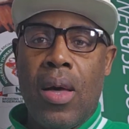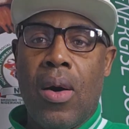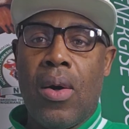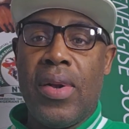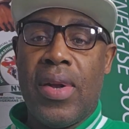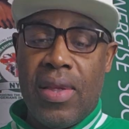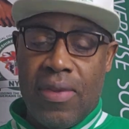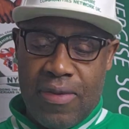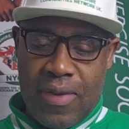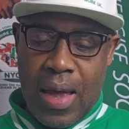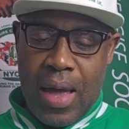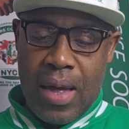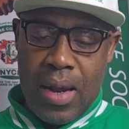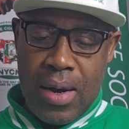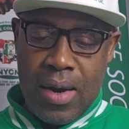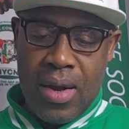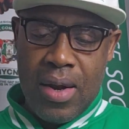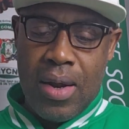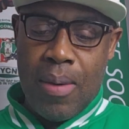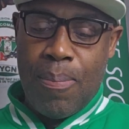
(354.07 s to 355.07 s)

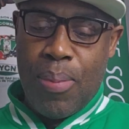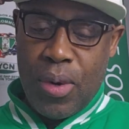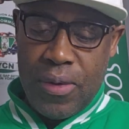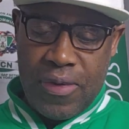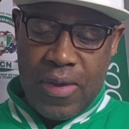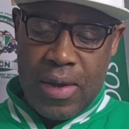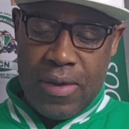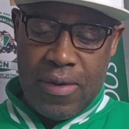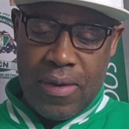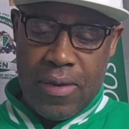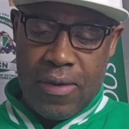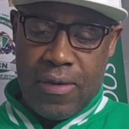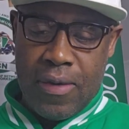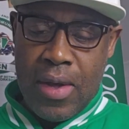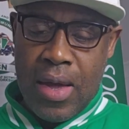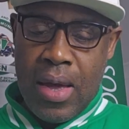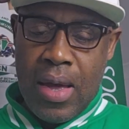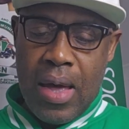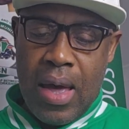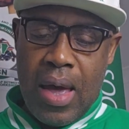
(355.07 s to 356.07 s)
understand the processes.